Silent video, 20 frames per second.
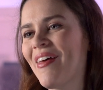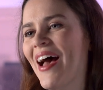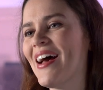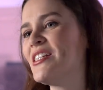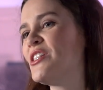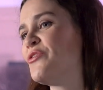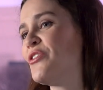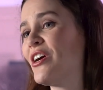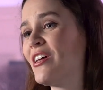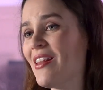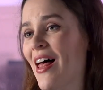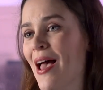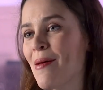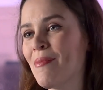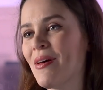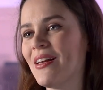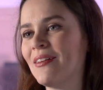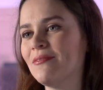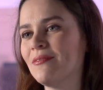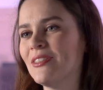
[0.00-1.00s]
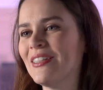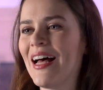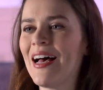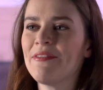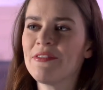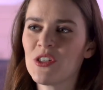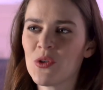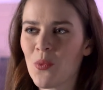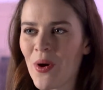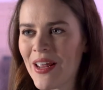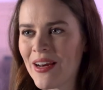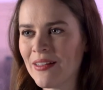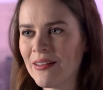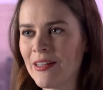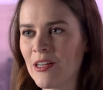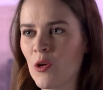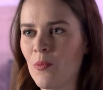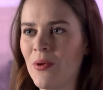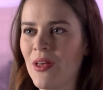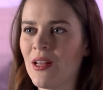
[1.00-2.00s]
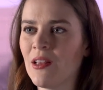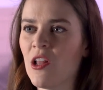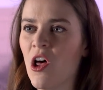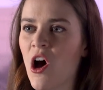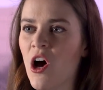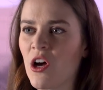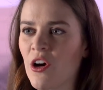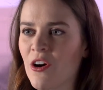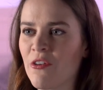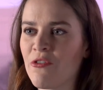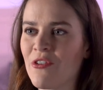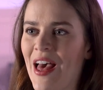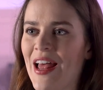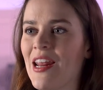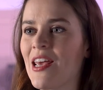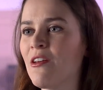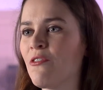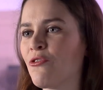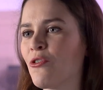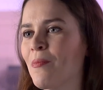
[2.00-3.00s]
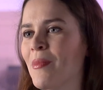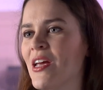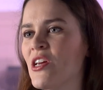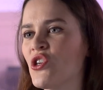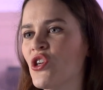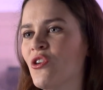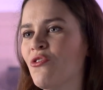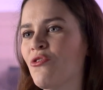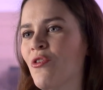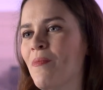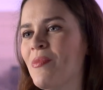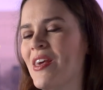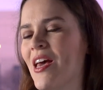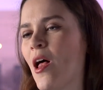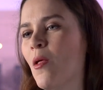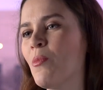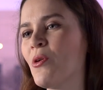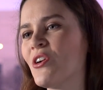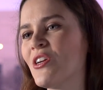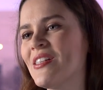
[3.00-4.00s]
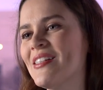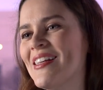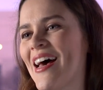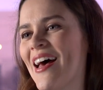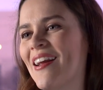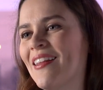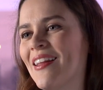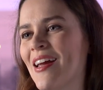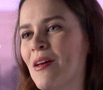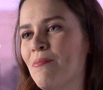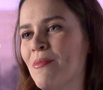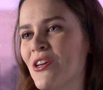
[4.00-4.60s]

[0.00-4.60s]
as for climate, we'll have to wait a little bit longer for that information from the Alberta satellite